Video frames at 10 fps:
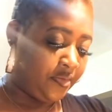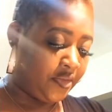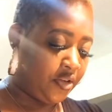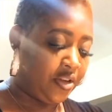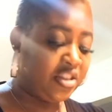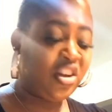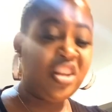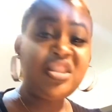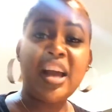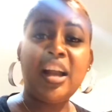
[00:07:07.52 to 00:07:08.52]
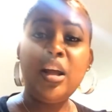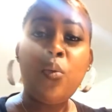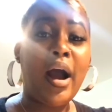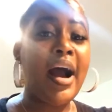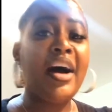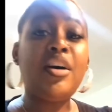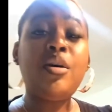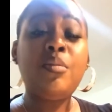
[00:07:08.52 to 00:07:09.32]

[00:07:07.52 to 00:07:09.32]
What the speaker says: And it's gonna take a little while.